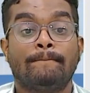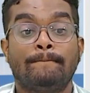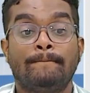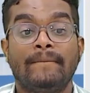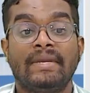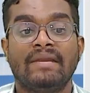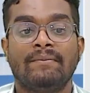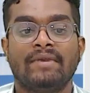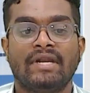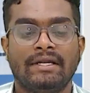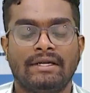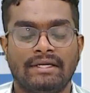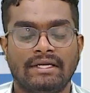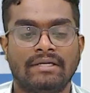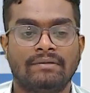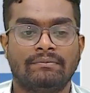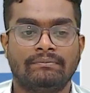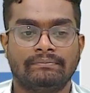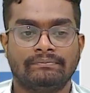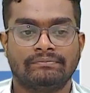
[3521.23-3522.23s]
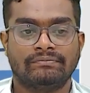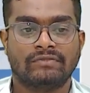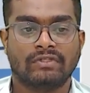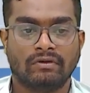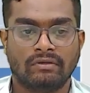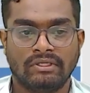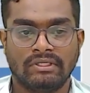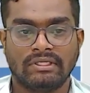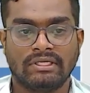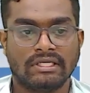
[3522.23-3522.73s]
payment term
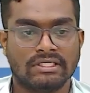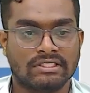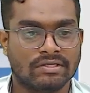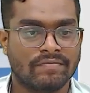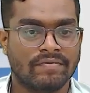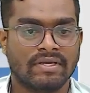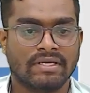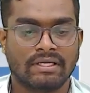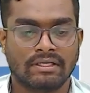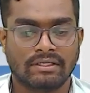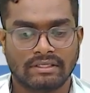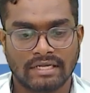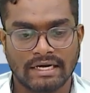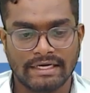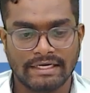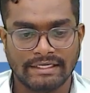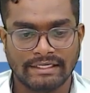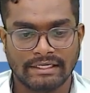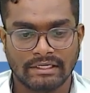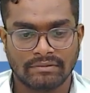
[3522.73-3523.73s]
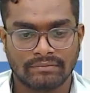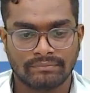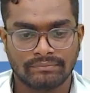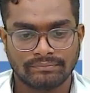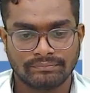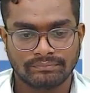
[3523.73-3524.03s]
in case of a creditor.